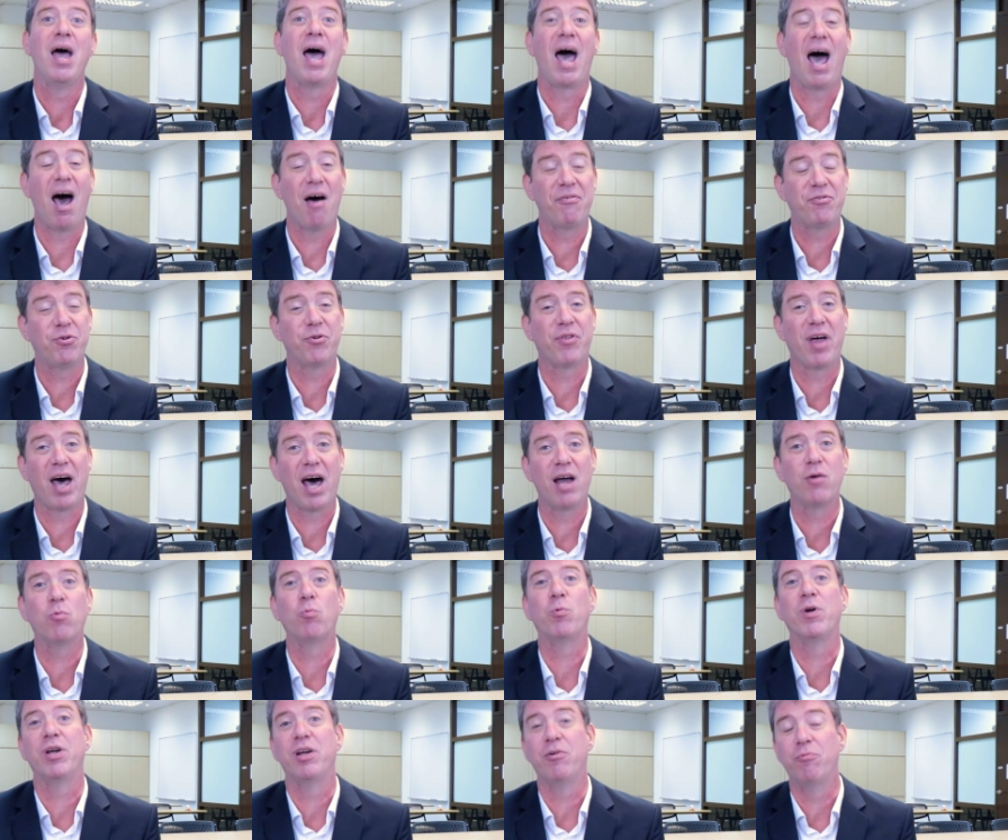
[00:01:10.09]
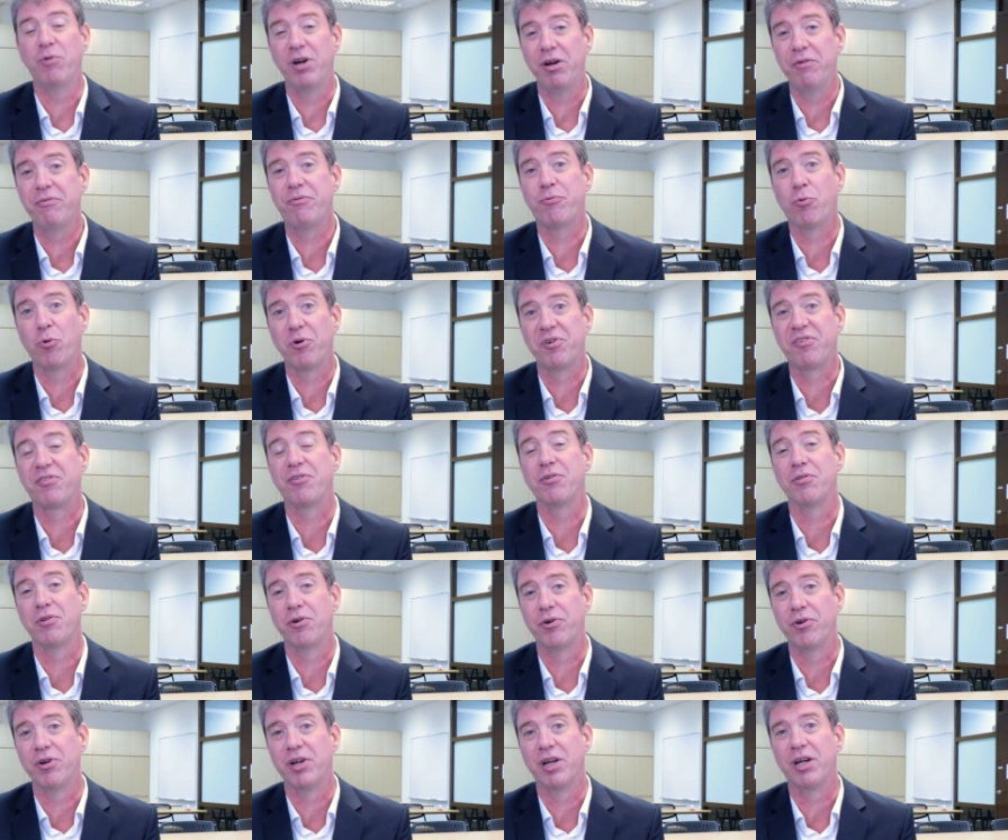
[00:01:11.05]
After that, we reinforce the
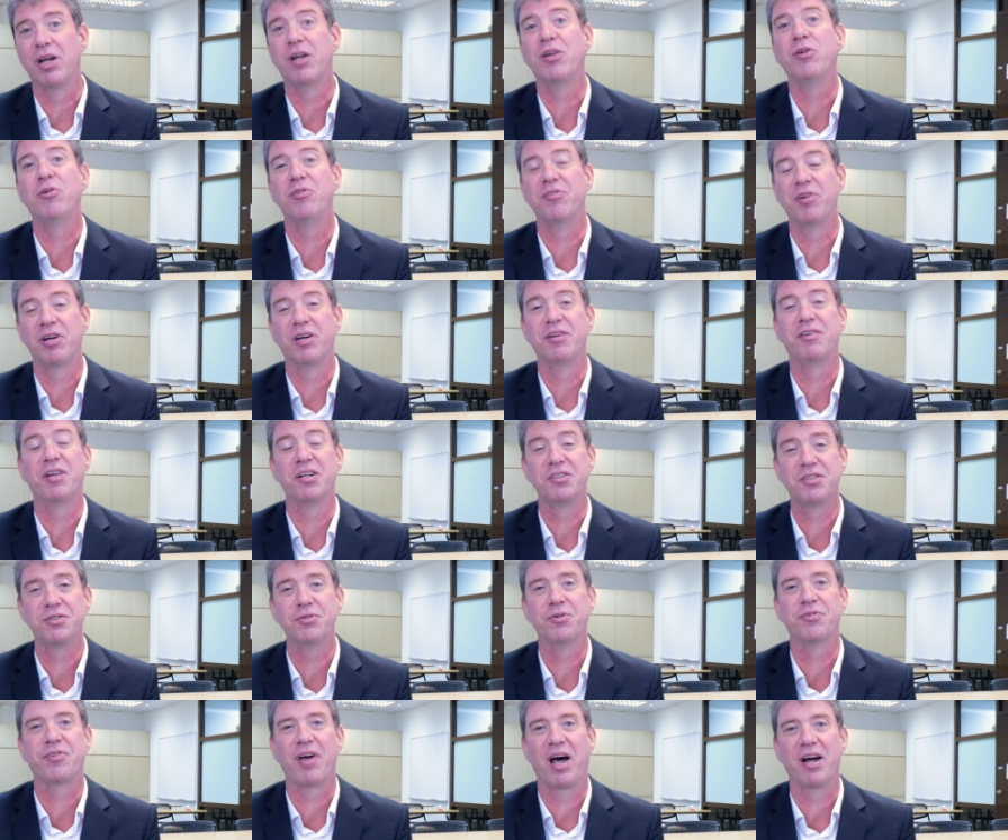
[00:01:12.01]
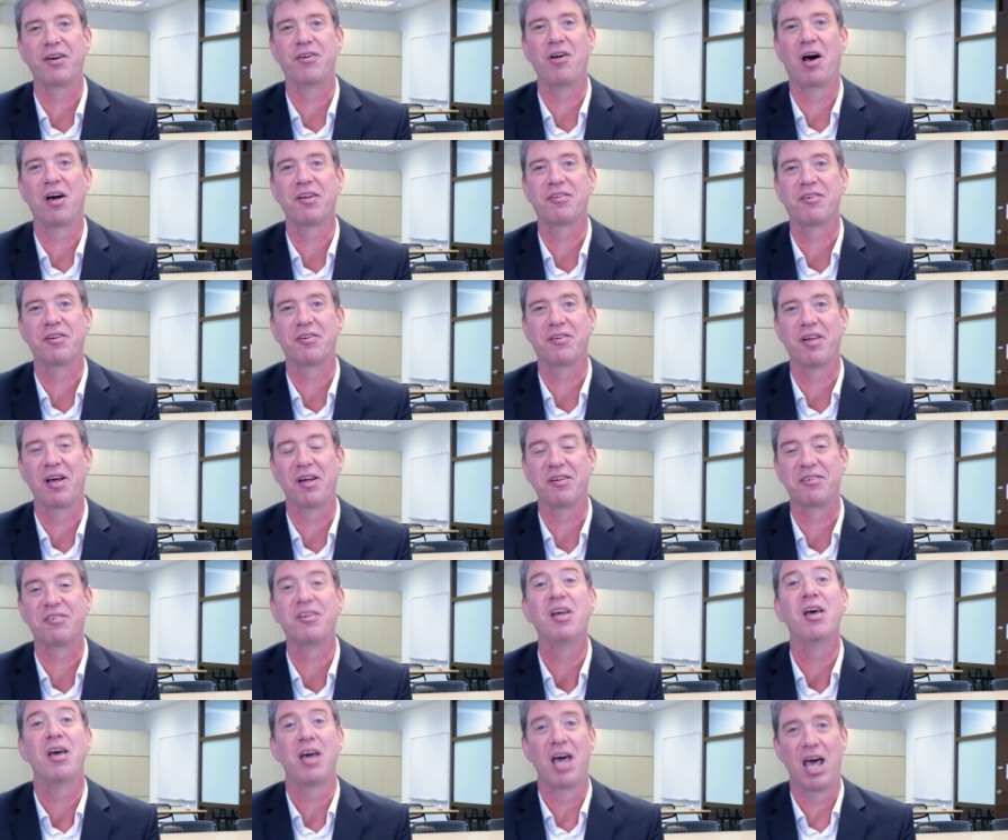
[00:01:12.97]
learning using additional diagnostic
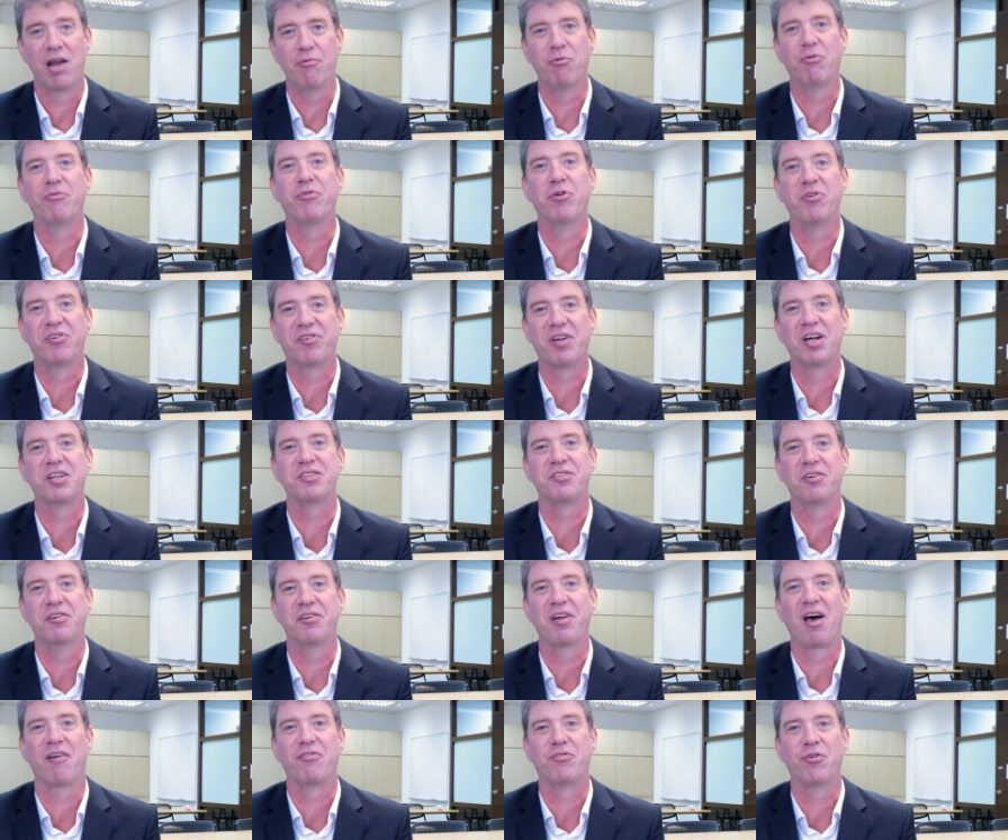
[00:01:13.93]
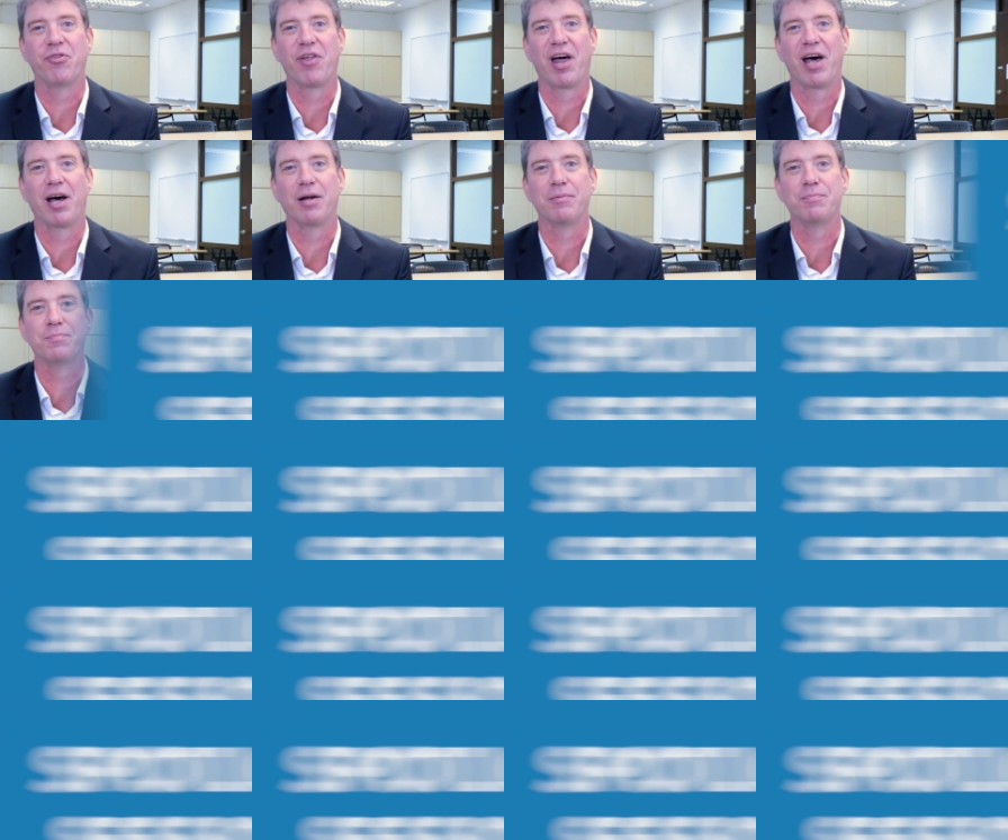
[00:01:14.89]
tests and review sessions after that.